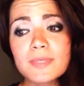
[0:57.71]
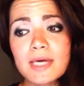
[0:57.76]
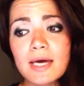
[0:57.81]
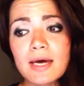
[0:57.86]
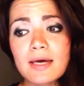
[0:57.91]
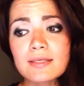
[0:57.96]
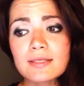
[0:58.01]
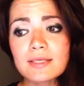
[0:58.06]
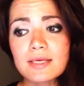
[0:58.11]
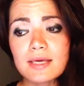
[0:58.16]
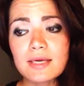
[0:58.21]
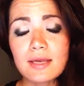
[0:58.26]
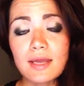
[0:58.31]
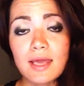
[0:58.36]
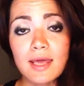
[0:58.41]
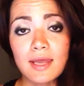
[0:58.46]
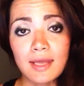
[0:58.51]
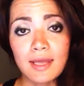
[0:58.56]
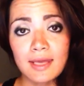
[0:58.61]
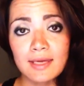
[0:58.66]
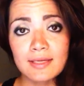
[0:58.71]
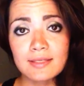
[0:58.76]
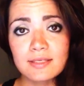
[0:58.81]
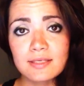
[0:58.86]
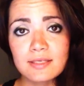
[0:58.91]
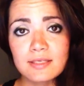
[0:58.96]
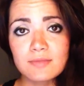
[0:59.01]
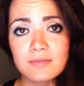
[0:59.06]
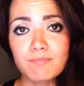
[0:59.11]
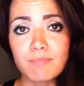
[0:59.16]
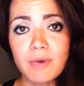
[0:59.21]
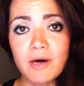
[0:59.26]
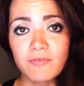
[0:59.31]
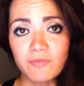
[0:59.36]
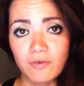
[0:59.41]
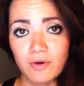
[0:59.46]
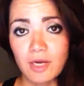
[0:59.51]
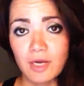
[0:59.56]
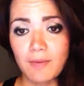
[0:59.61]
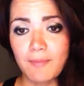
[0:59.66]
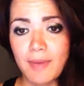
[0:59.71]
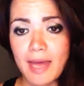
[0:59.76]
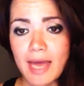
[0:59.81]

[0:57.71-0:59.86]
because it enhances buffering